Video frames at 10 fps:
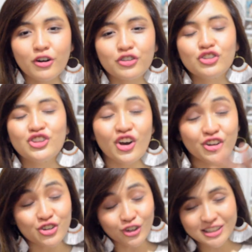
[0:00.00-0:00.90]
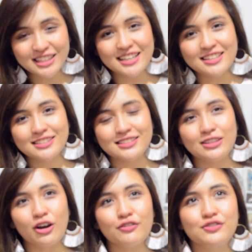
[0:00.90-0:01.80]
on the adulting
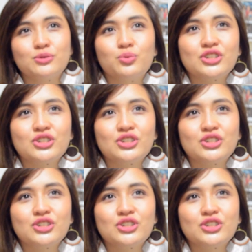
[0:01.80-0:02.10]
stuffs,